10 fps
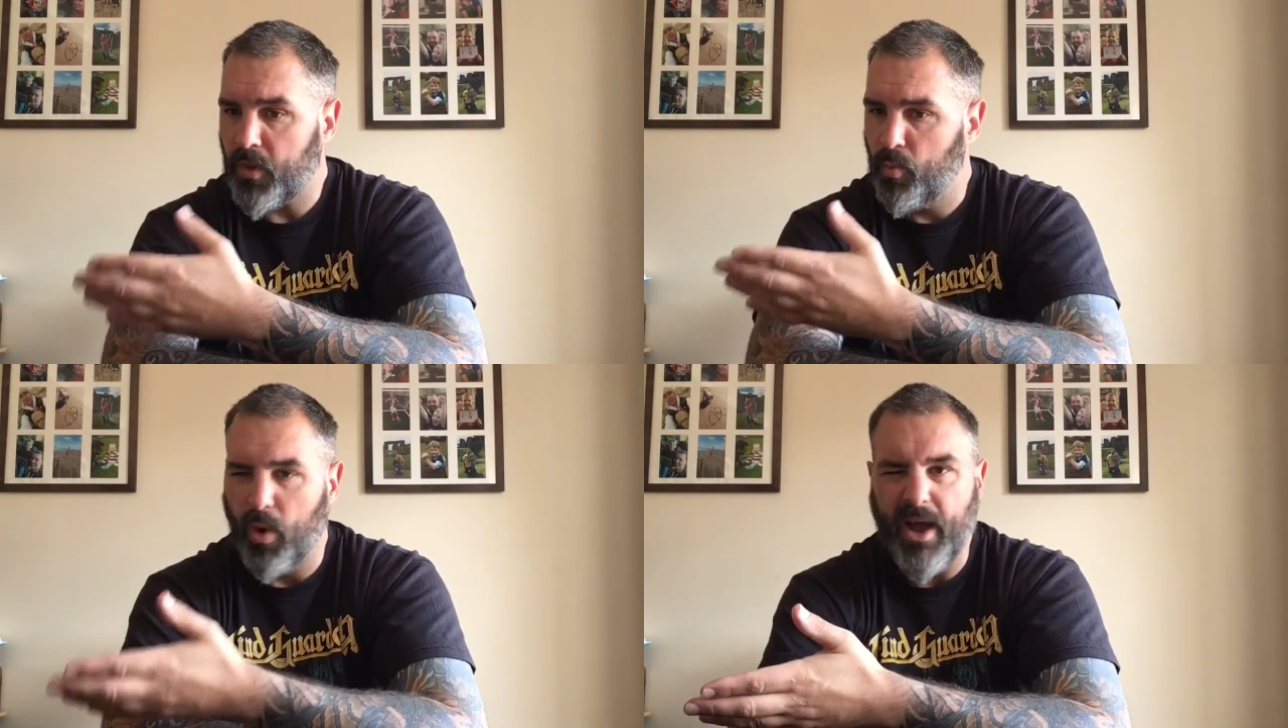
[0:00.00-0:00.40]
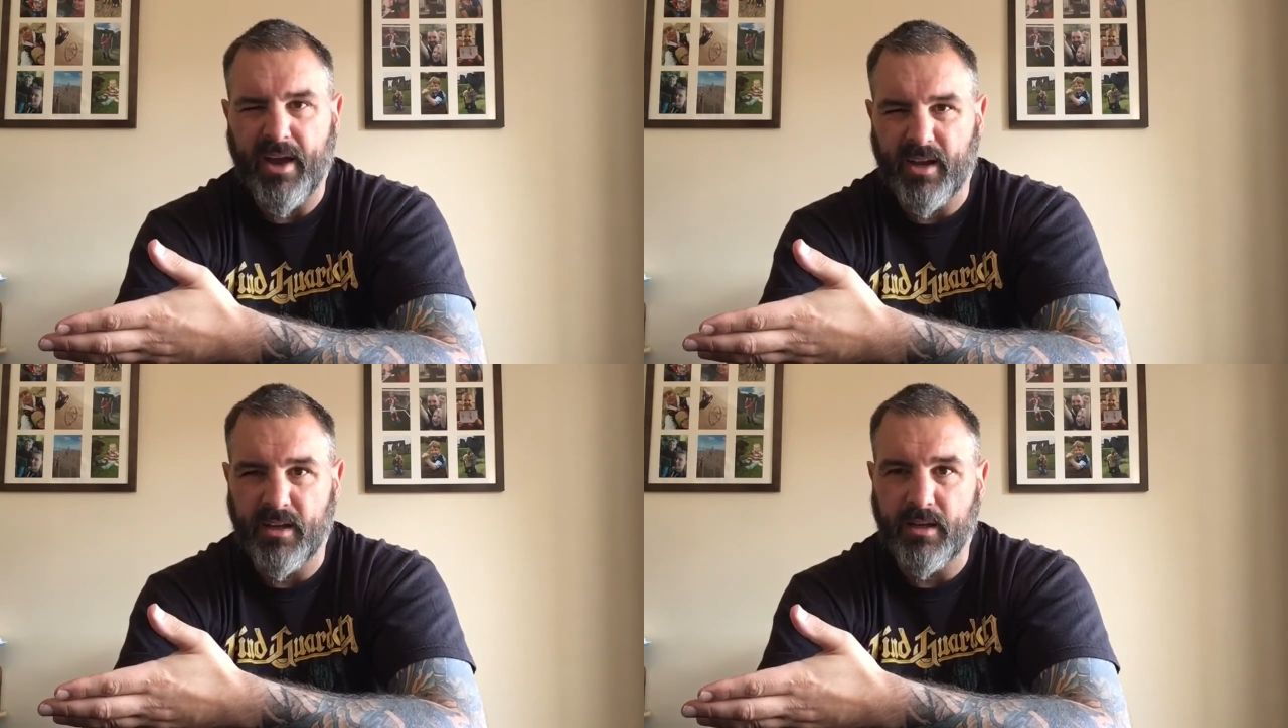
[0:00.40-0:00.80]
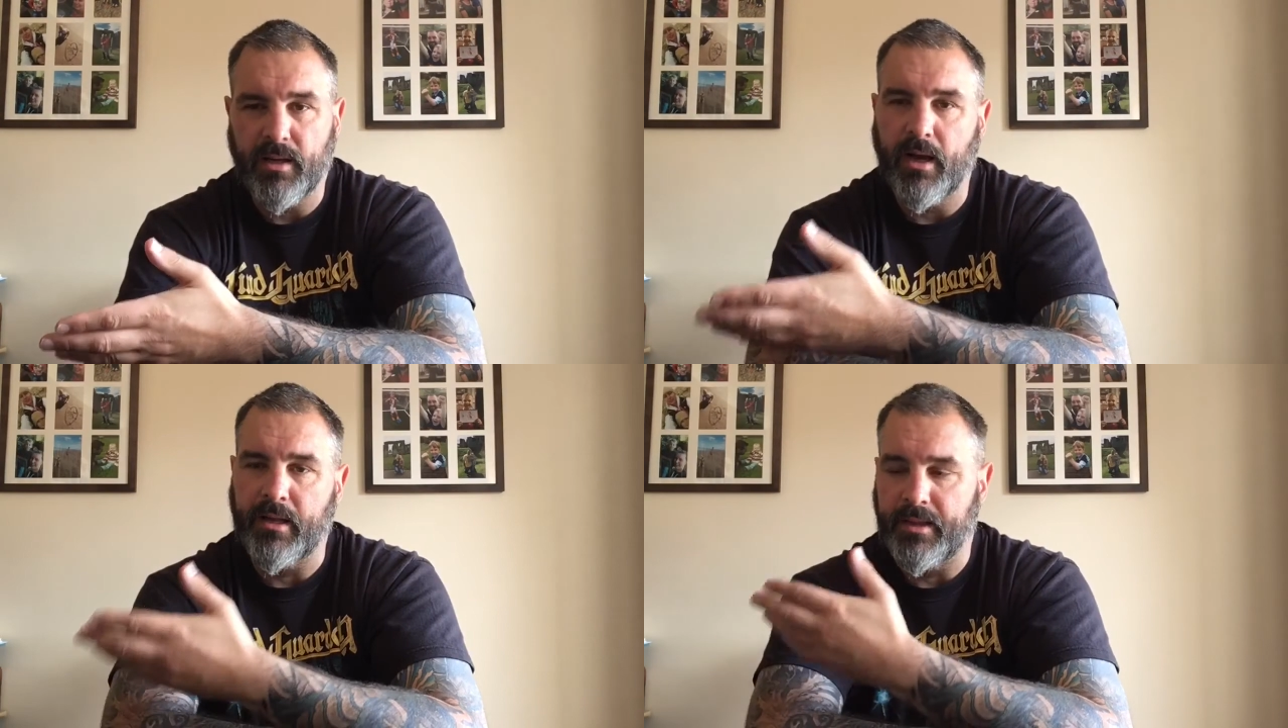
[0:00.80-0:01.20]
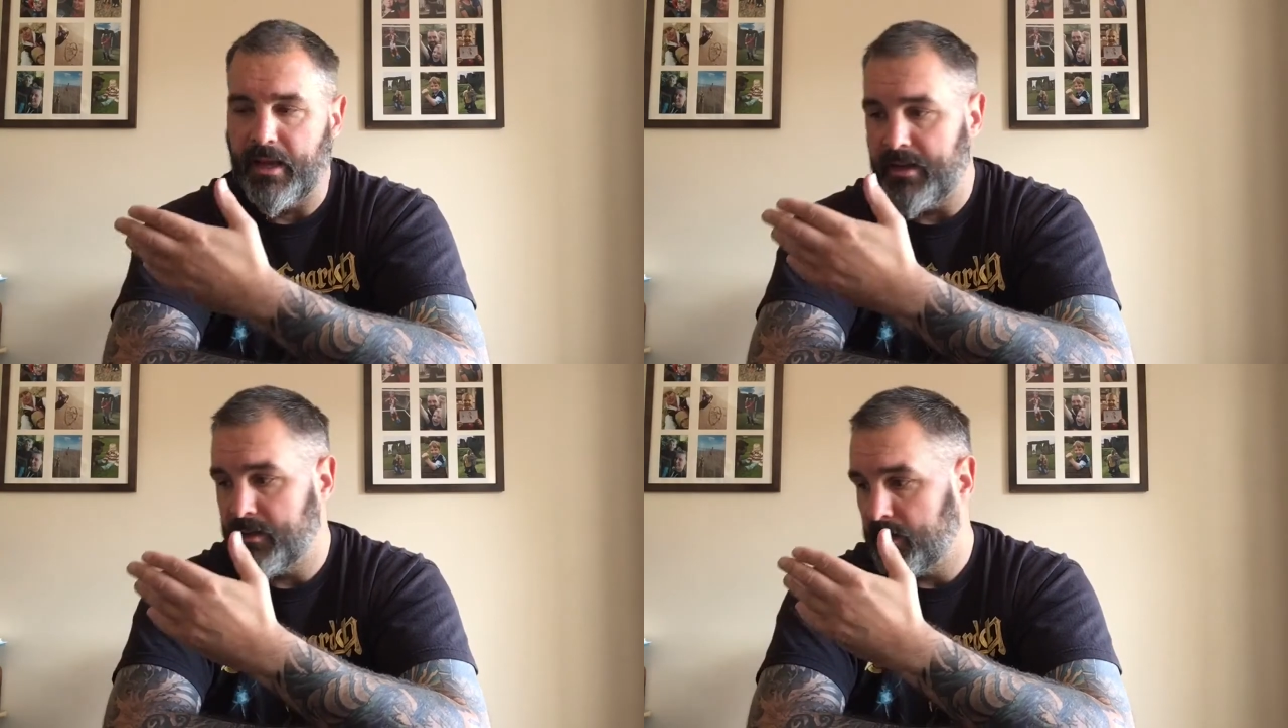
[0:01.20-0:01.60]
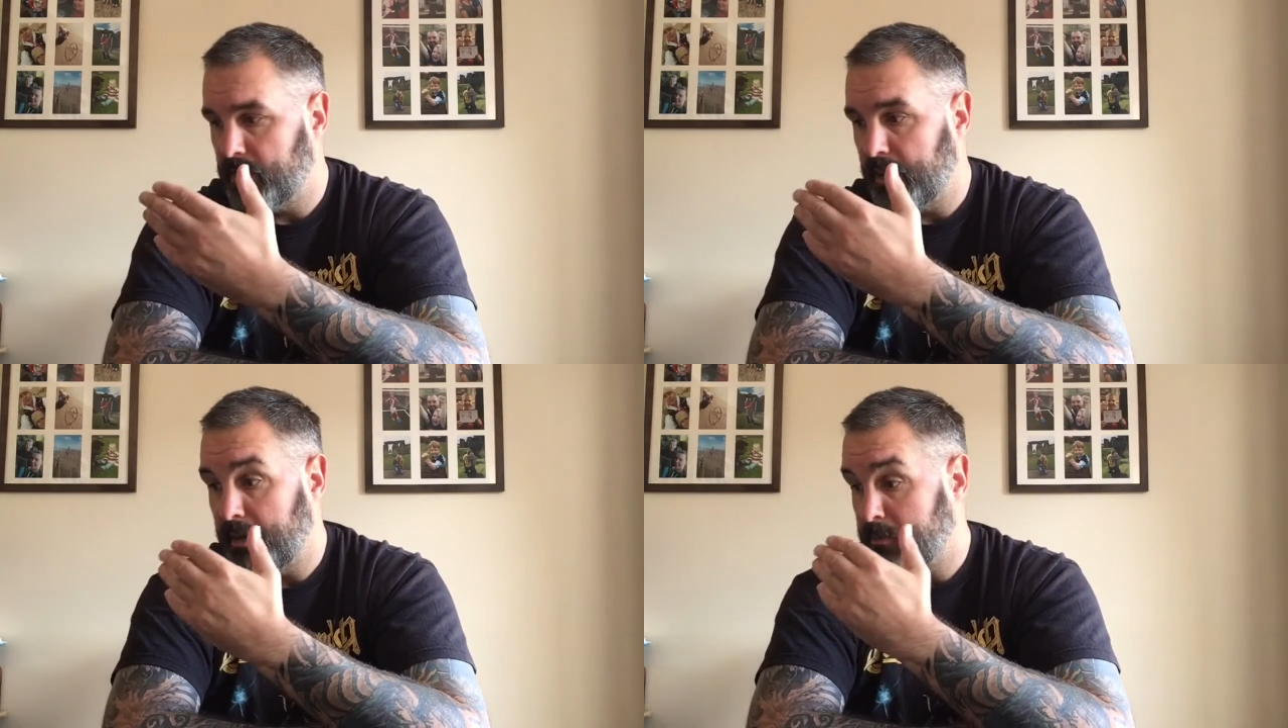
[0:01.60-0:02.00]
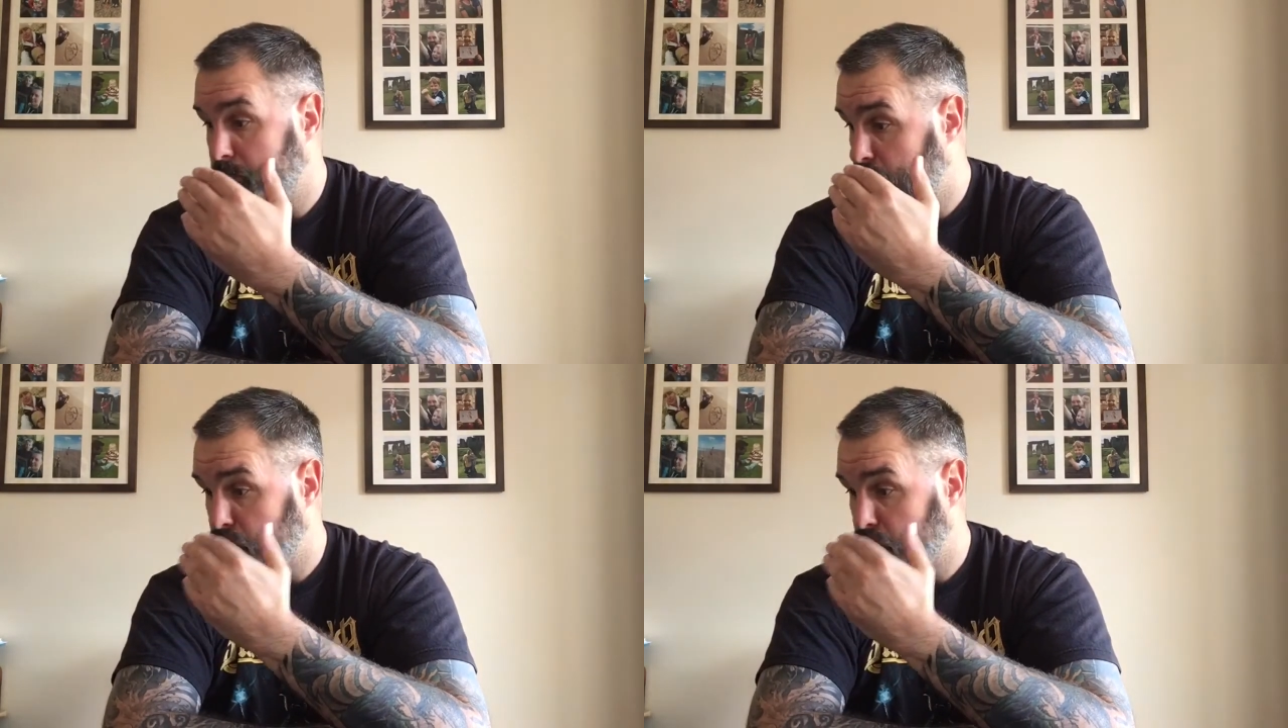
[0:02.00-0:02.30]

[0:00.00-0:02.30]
working, and then